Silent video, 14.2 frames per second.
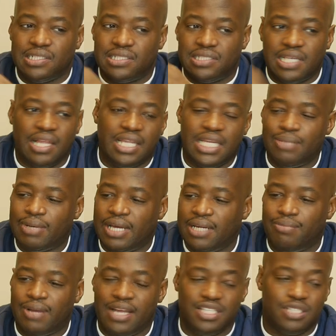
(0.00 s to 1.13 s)
tell anybody to
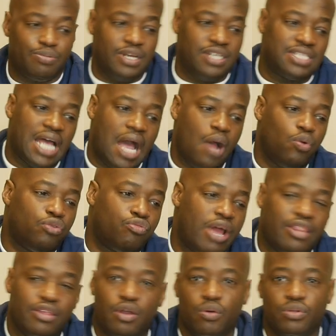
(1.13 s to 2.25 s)
buy this press. I would
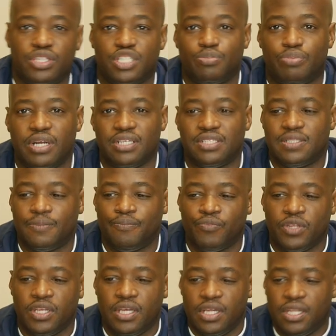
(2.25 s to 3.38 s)
rather go with this press.
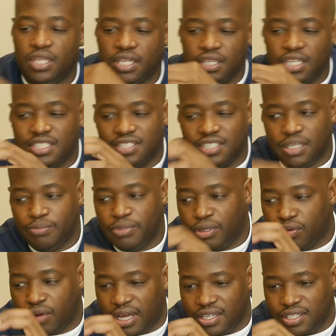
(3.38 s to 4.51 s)
Listen to the
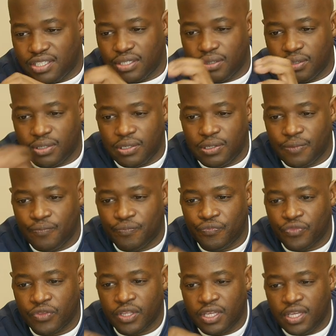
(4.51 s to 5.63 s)
build quality too.
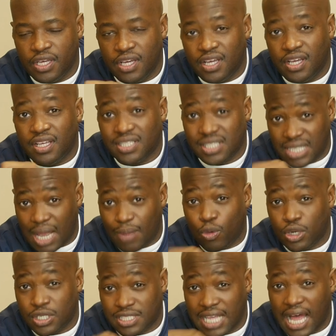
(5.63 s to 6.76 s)
It's a lot
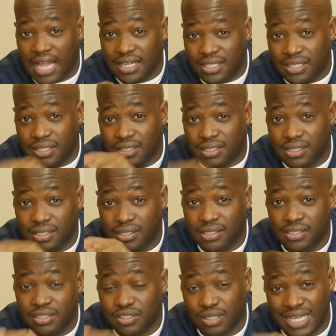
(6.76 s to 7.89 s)
more solid,
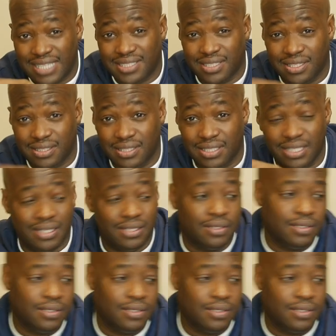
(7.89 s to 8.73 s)
so that's a good thing.